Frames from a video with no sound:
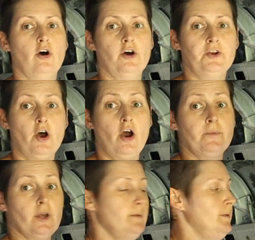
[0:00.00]
on,
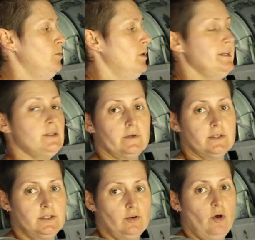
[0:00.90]
I'm going to be wanting to
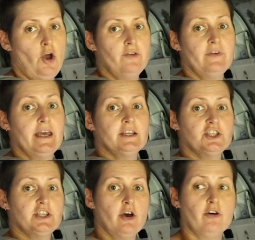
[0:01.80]
install overhead
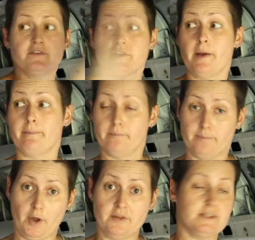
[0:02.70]
shelves on
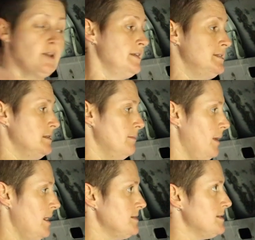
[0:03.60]
both sides of the
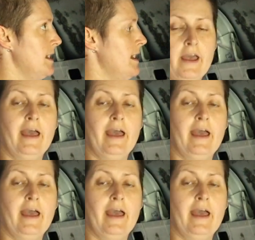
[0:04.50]
bus.